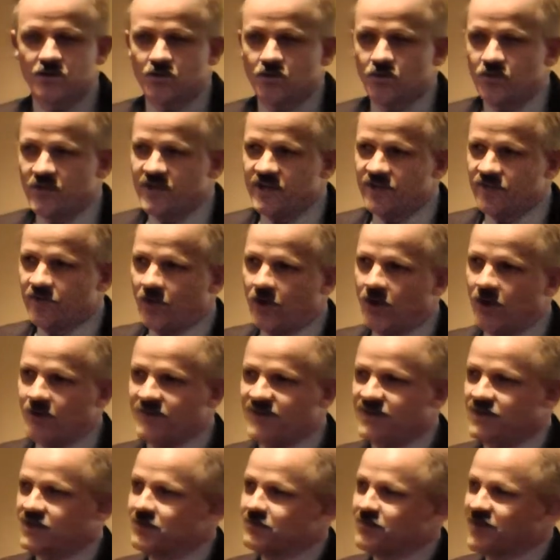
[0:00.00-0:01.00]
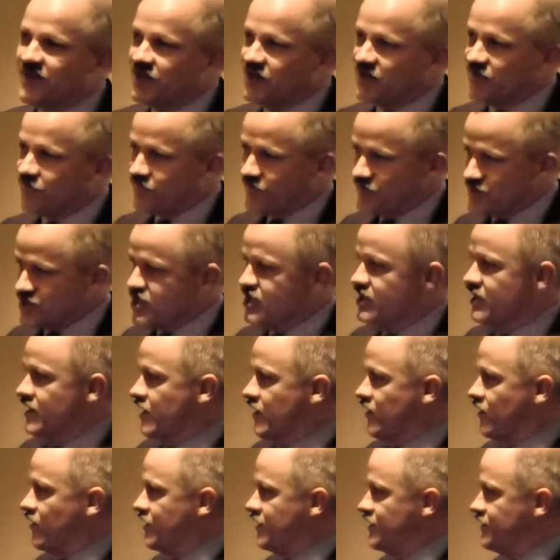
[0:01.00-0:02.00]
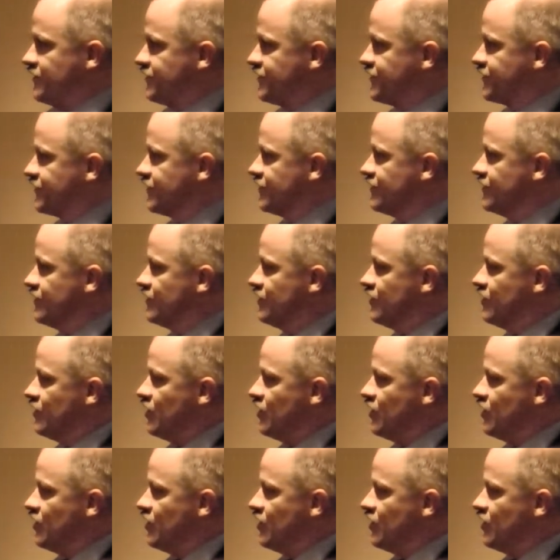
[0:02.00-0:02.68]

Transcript: We have all been the beneficiaries